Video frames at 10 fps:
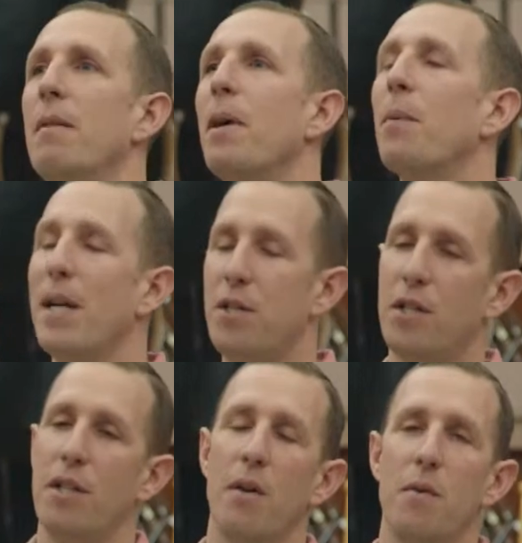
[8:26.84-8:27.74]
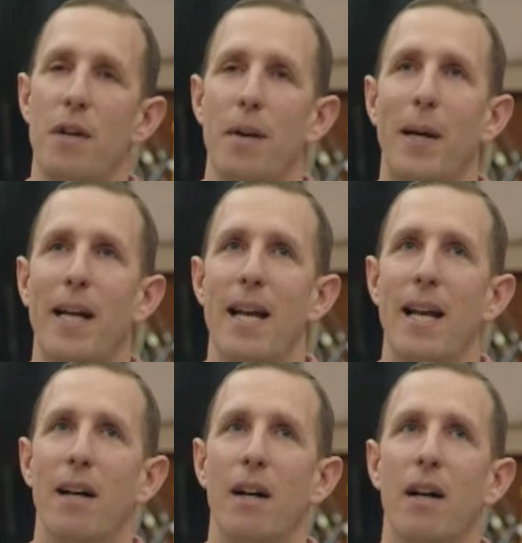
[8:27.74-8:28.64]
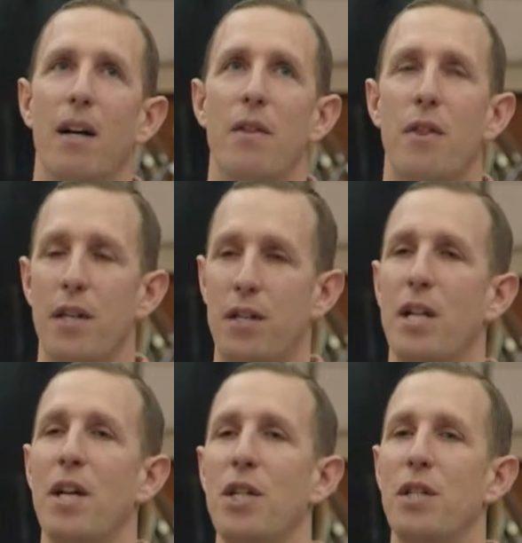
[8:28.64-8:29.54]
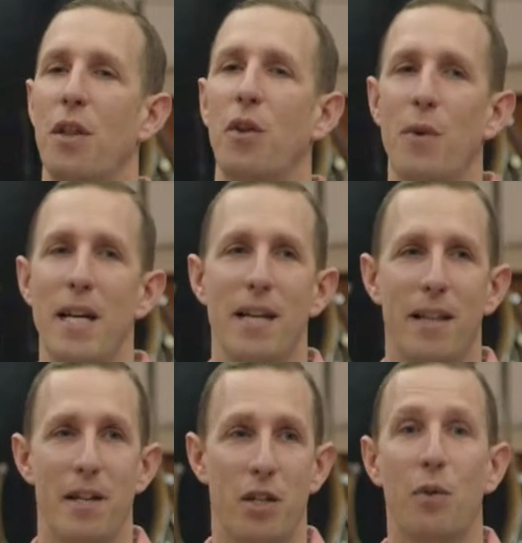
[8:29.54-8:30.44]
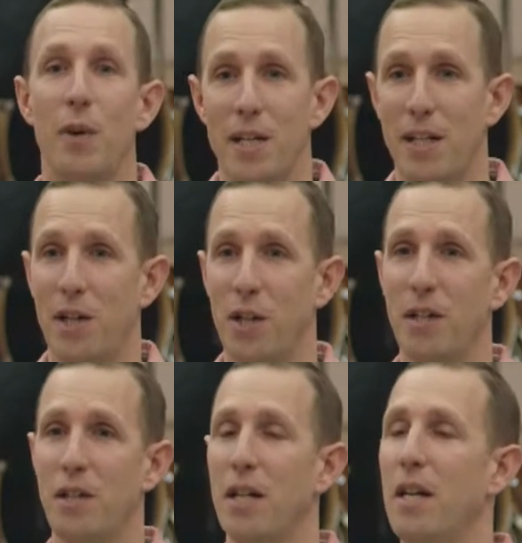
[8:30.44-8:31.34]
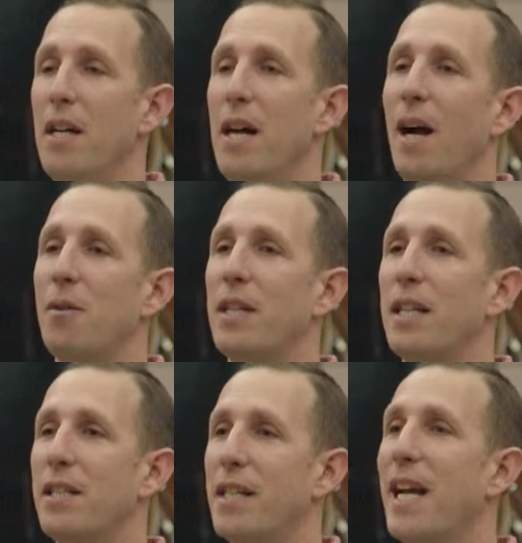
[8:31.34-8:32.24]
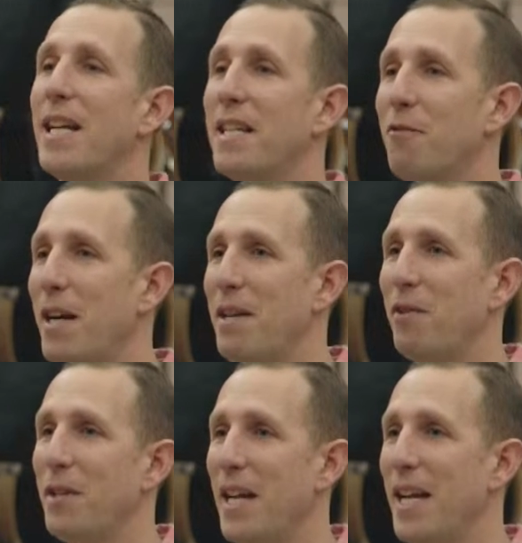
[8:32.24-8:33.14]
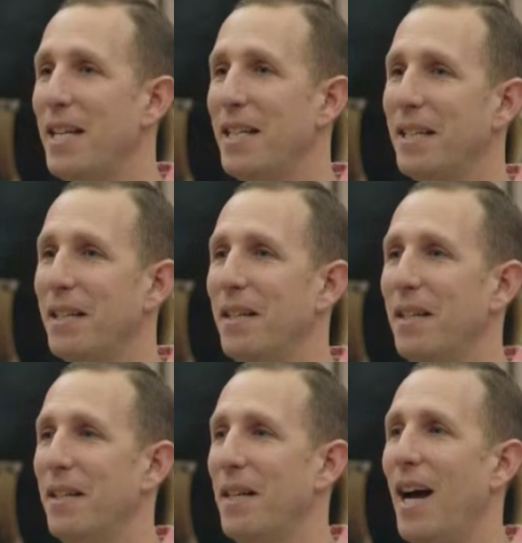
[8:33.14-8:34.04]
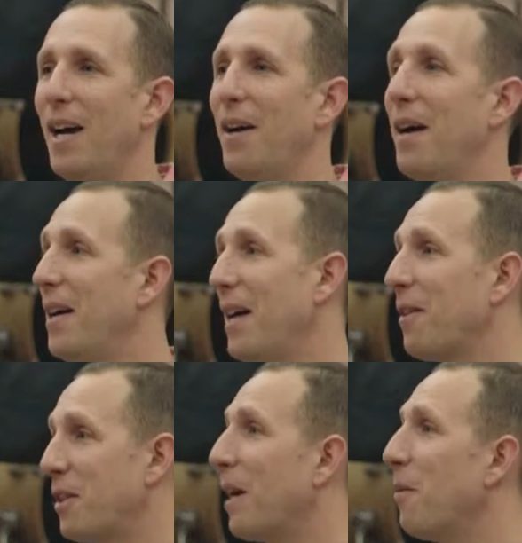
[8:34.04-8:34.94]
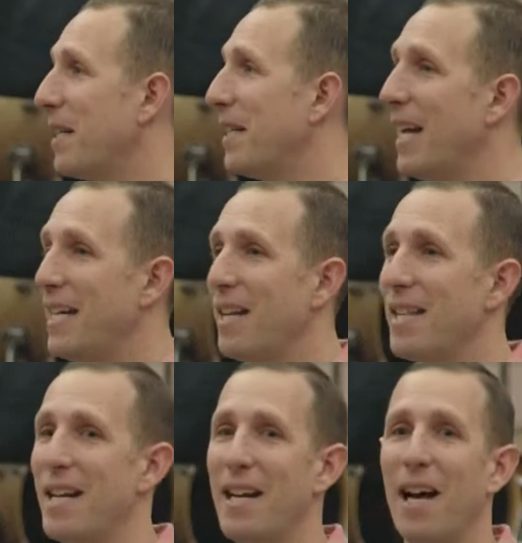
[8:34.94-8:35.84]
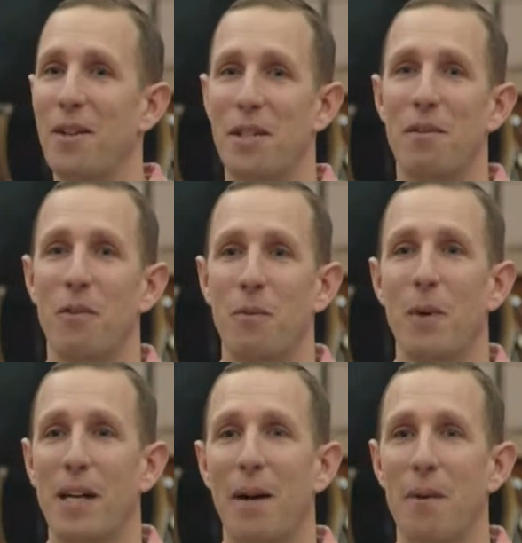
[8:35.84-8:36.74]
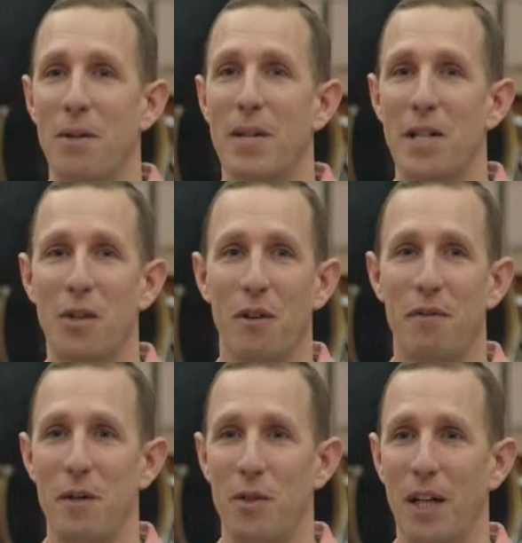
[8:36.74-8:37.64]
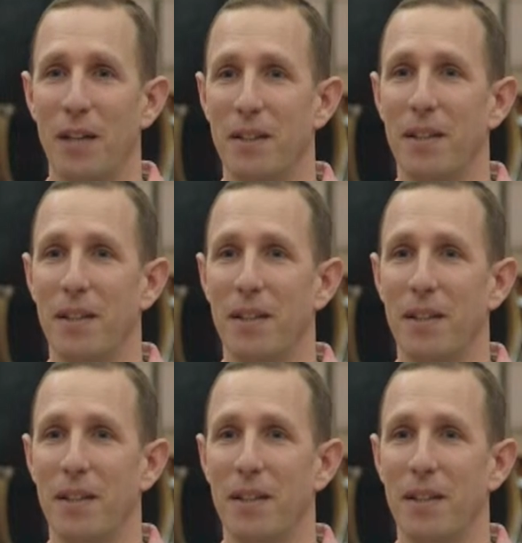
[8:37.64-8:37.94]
By the way, just so we're clear, the sessions are there's 3 sessions: how to getting ready for a date, how to go on a date, and then how to work out whether your date's got a future.